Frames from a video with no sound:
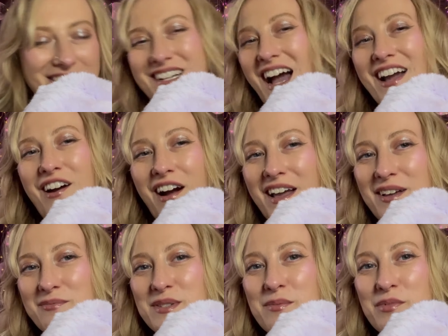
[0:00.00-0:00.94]
I got
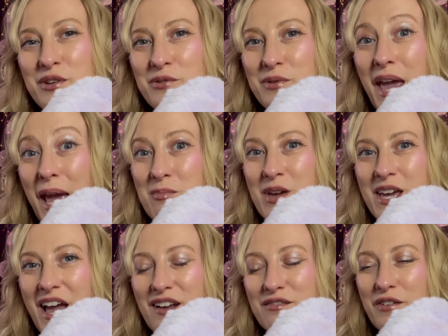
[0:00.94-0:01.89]
him some new gaming
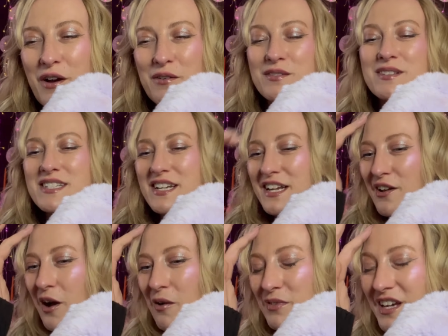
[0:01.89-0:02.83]
headphones, and he
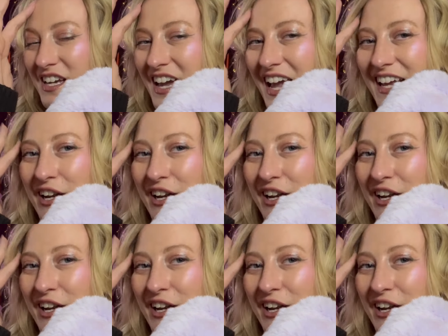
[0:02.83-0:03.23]
got me a